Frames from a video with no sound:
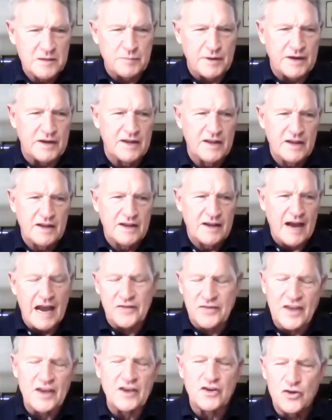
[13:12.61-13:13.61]
But
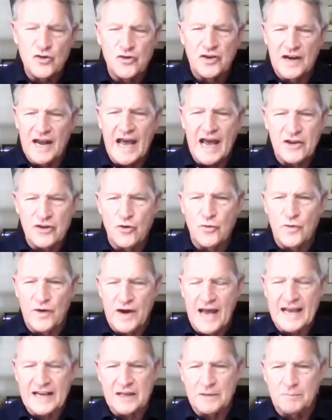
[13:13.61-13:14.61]
I think you
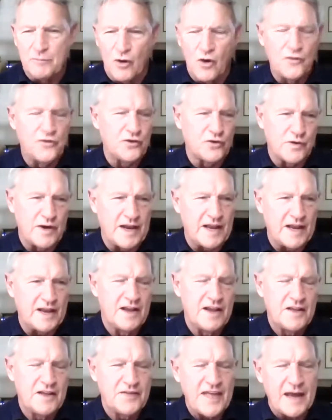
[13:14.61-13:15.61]
and I can both
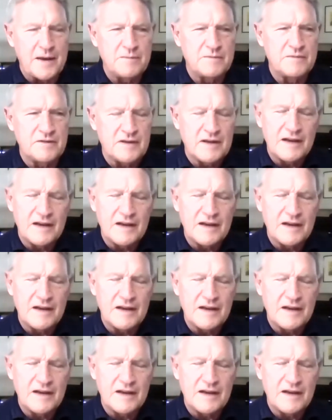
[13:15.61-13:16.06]
agree that